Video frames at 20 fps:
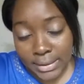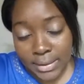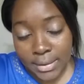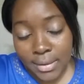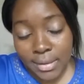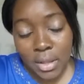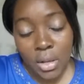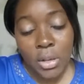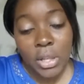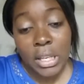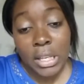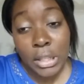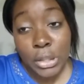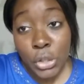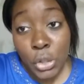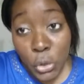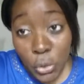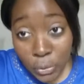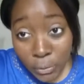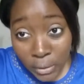So you need
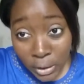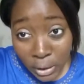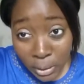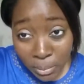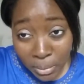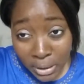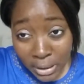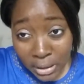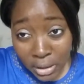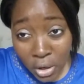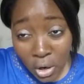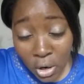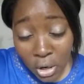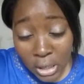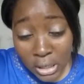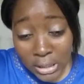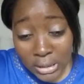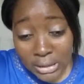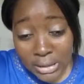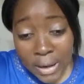2 fingerprint
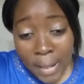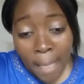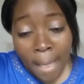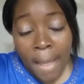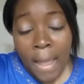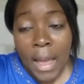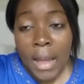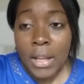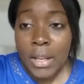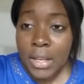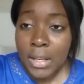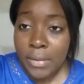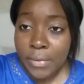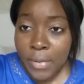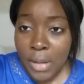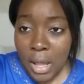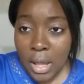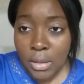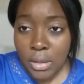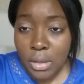cards, and you need to
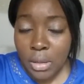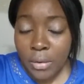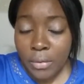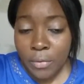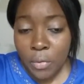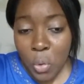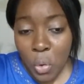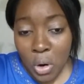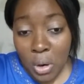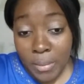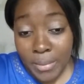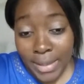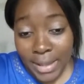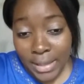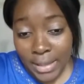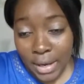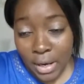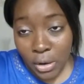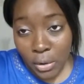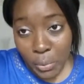fill out the form
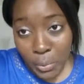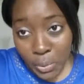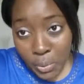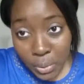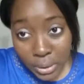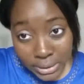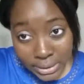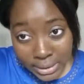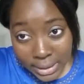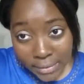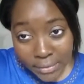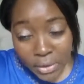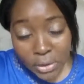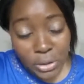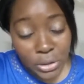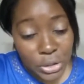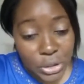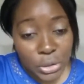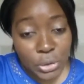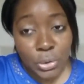that they're going to give
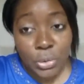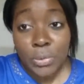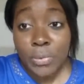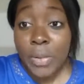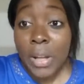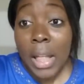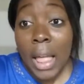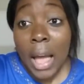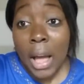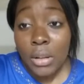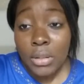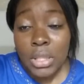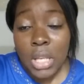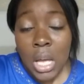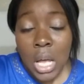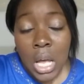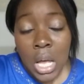you to fill out.